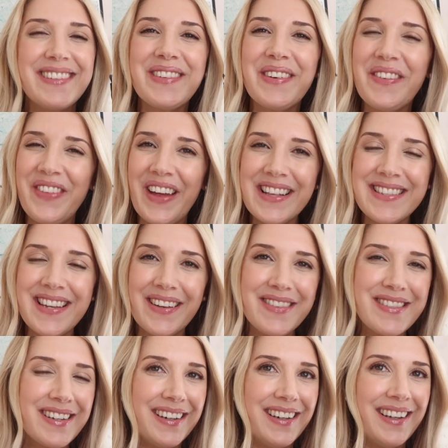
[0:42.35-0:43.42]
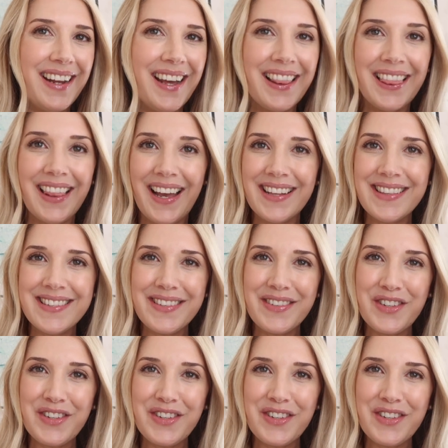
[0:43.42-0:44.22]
So if that sounds good, let's